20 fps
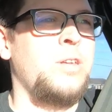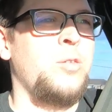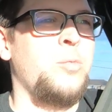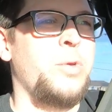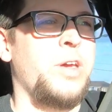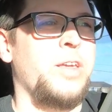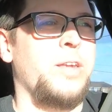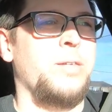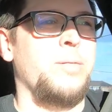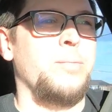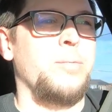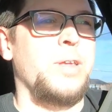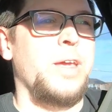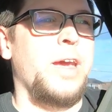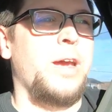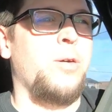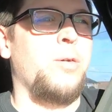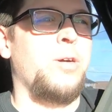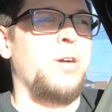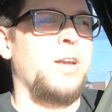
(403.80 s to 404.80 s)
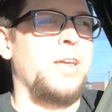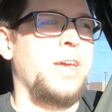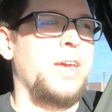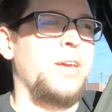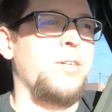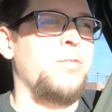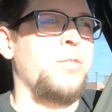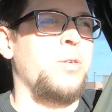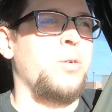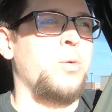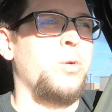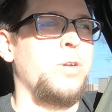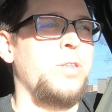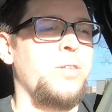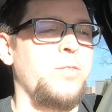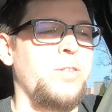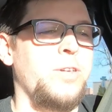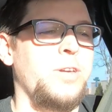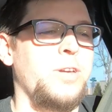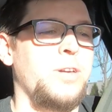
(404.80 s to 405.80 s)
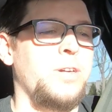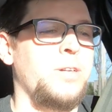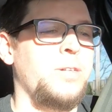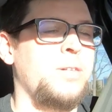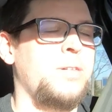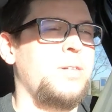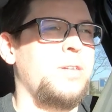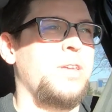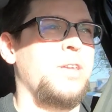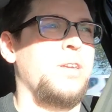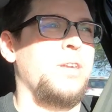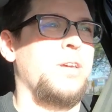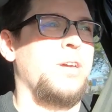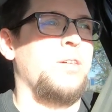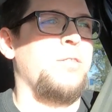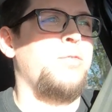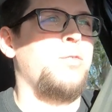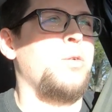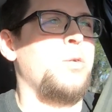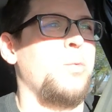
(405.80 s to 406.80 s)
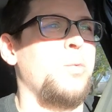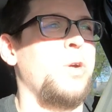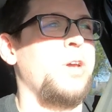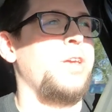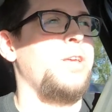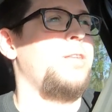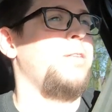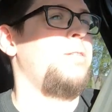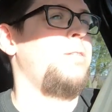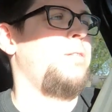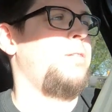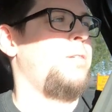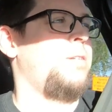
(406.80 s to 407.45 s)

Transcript: about an hour and a half north of here in Fort Wayne.